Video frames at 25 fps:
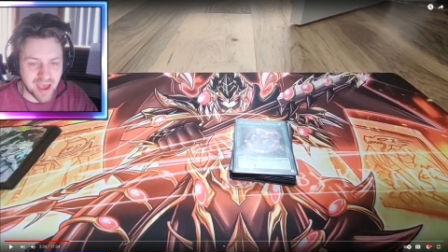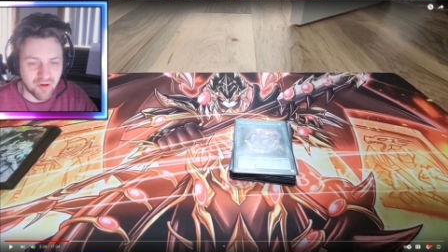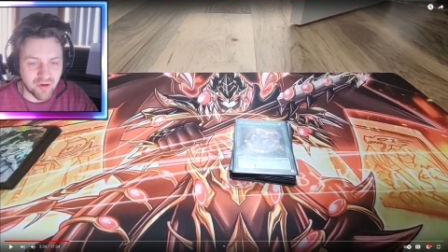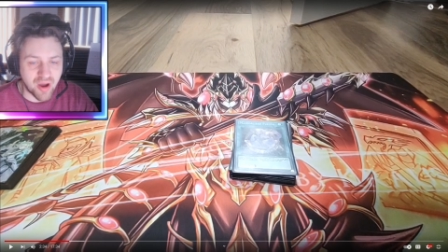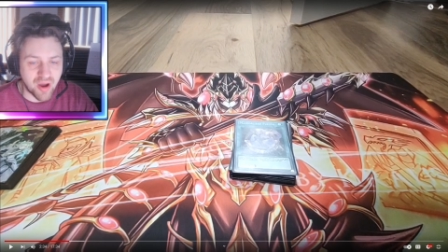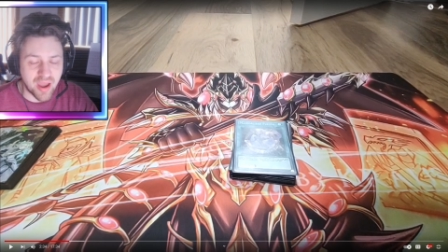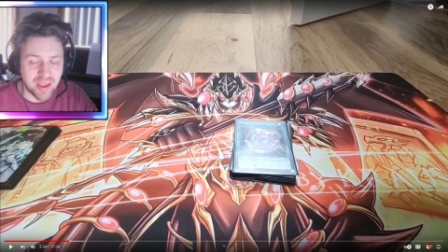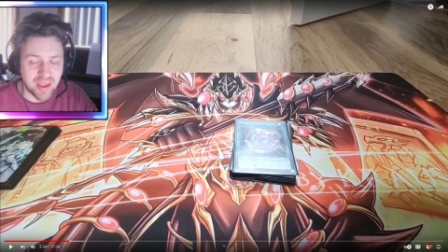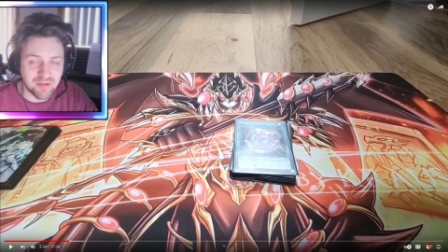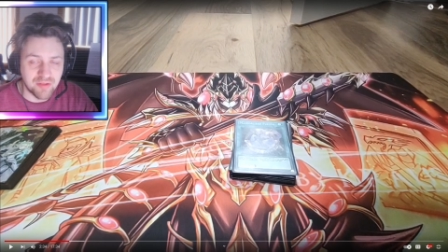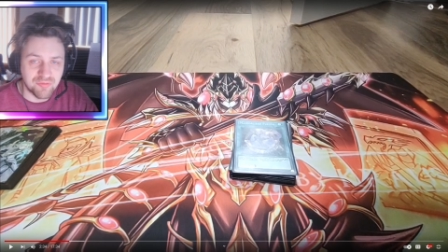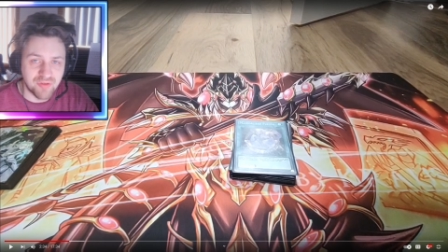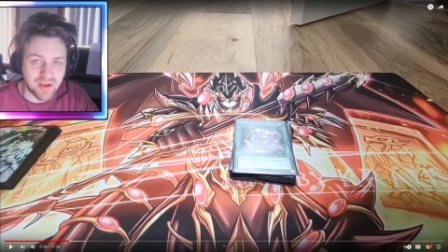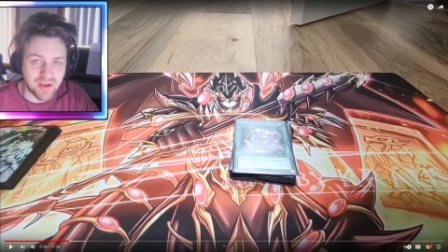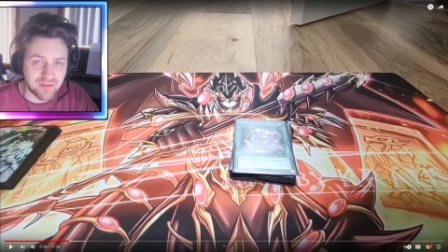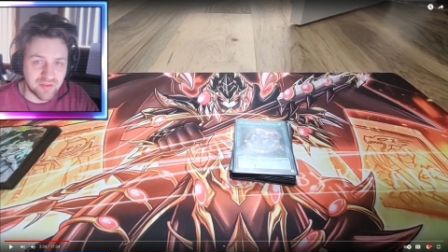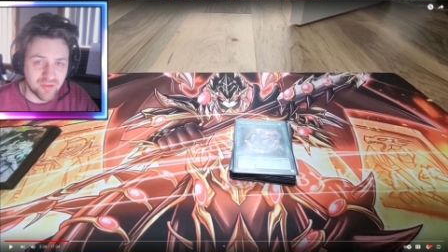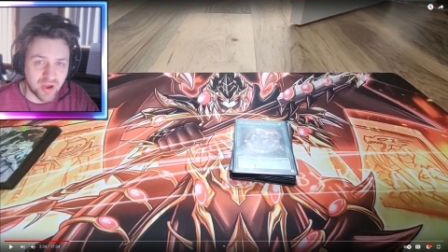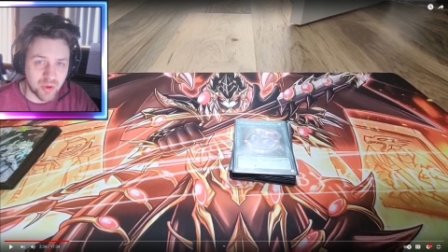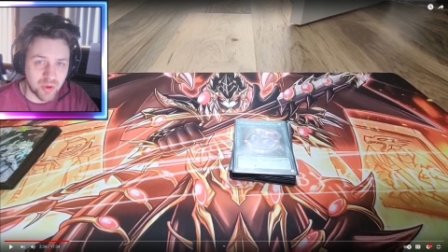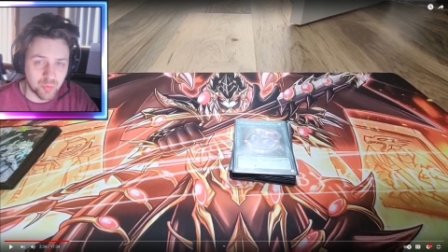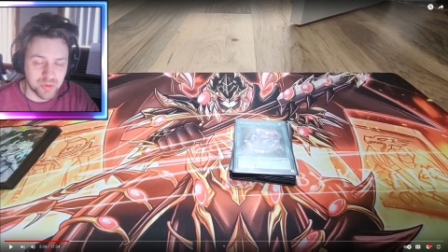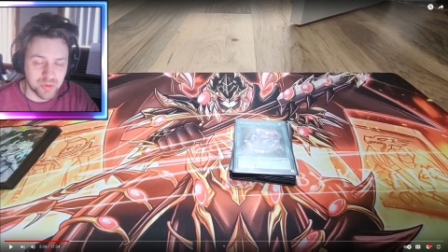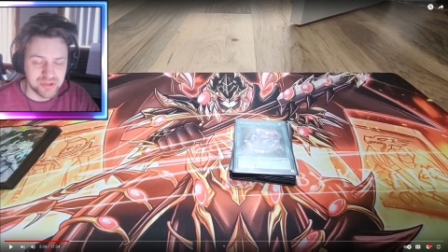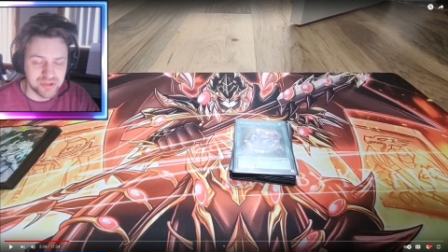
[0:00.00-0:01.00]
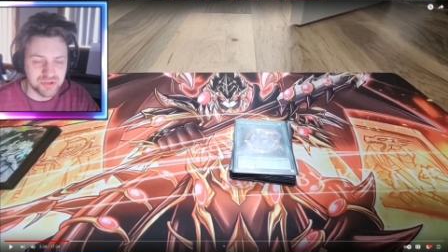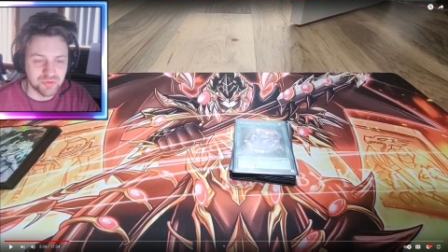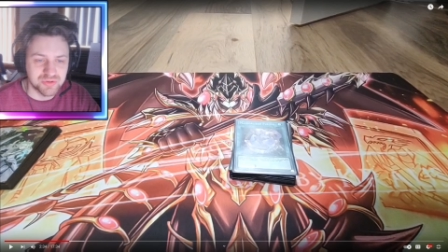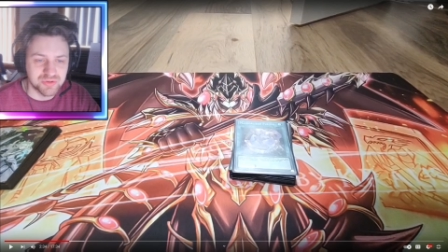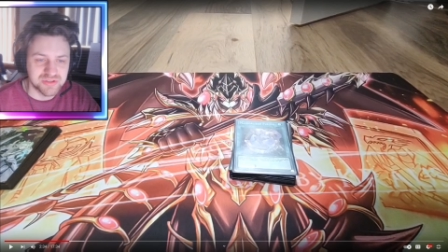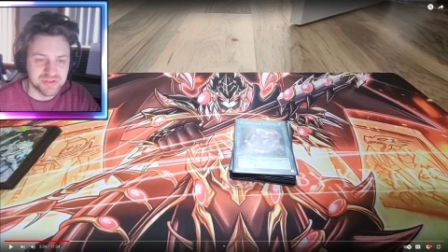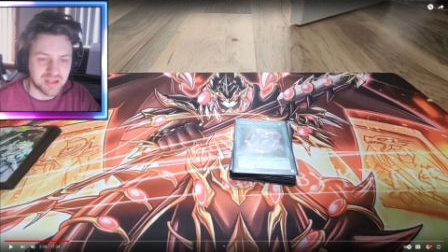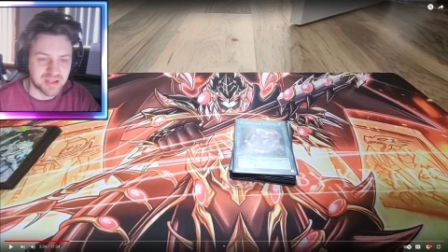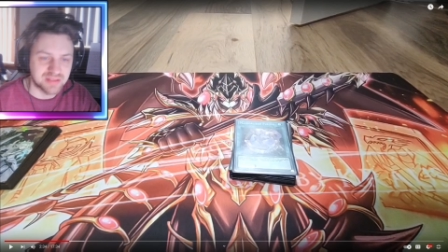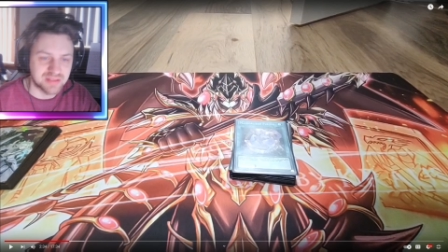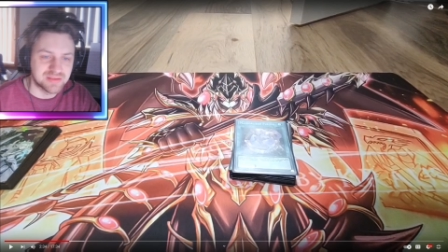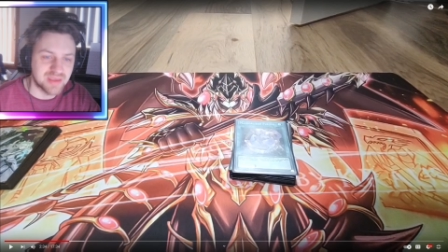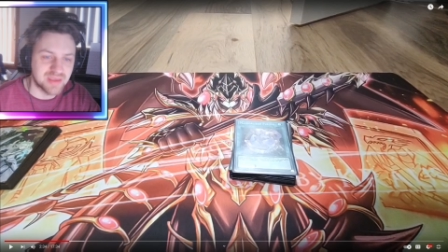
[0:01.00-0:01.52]
I In fact, I wish it was
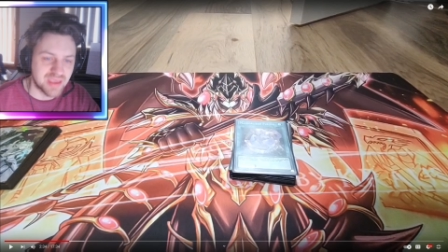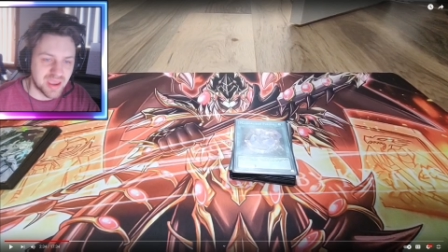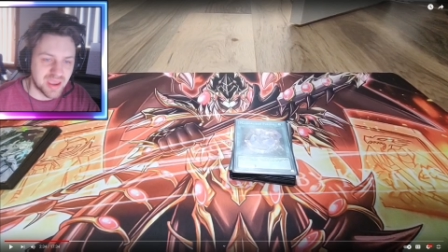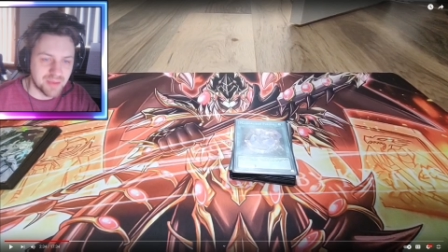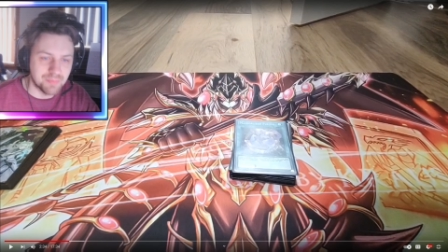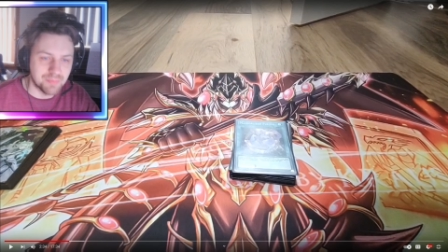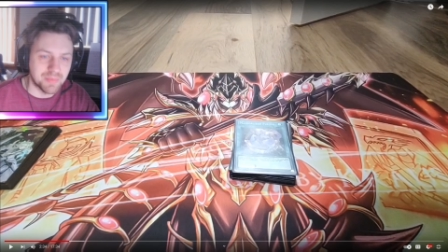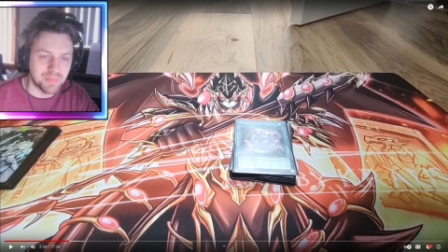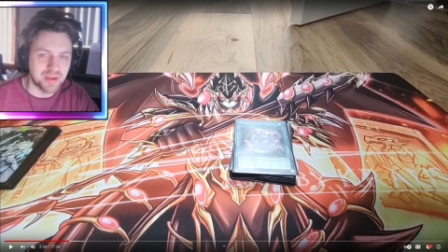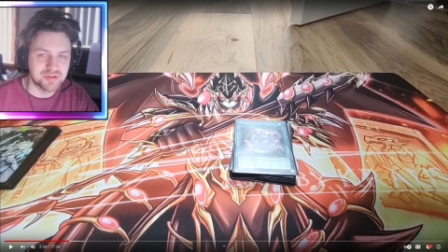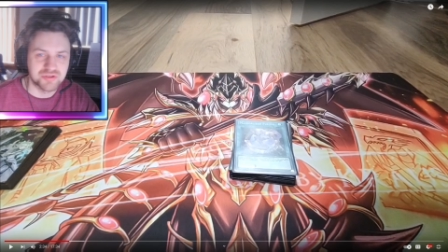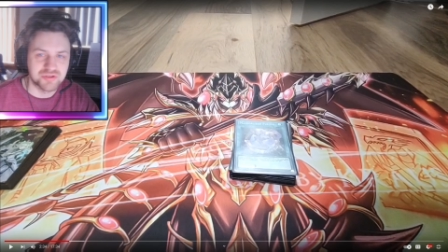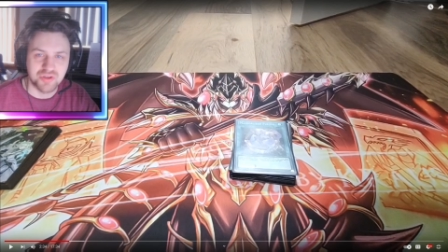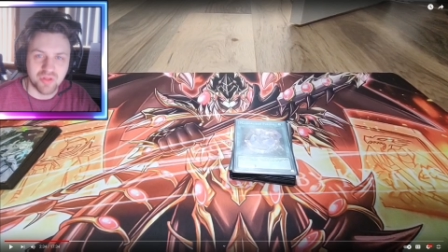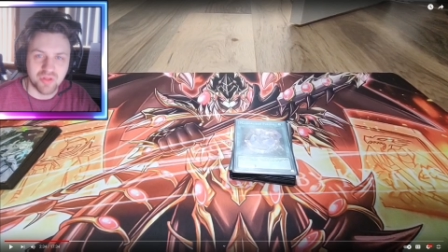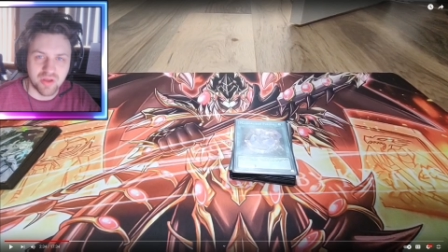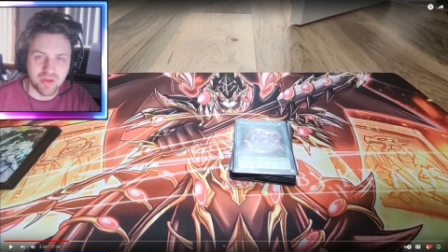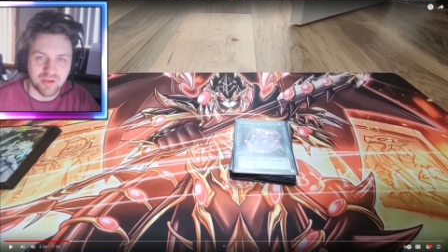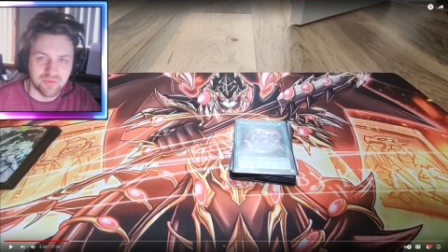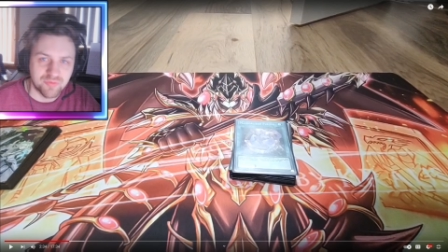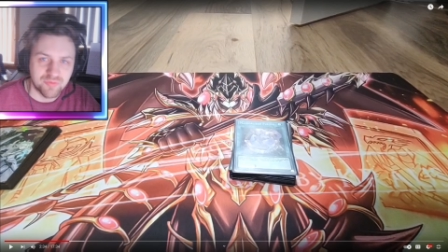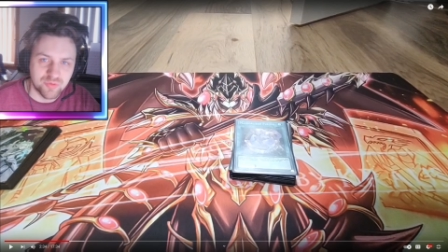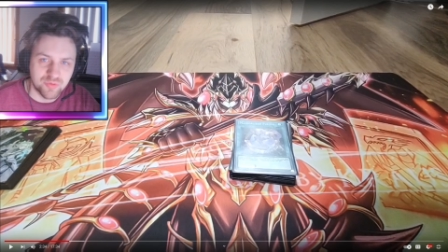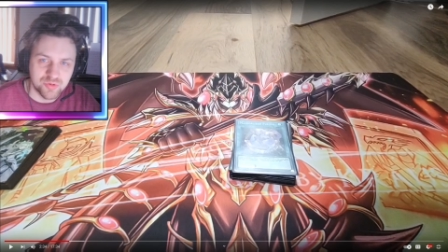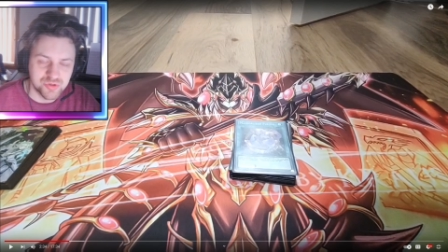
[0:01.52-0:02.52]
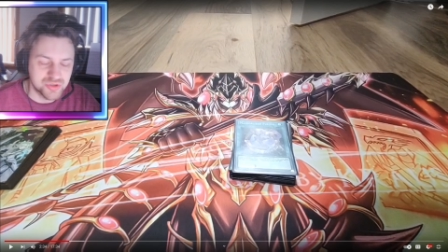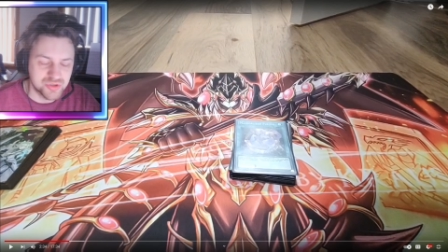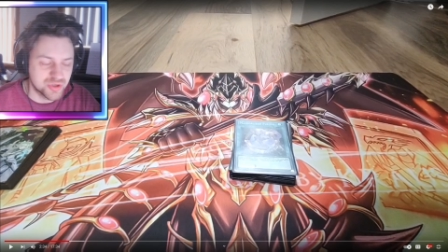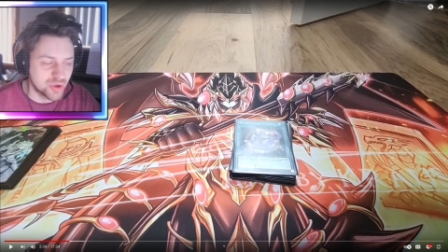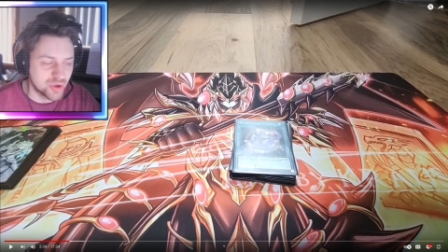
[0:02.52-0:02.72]
like DM Magicalized Fusion,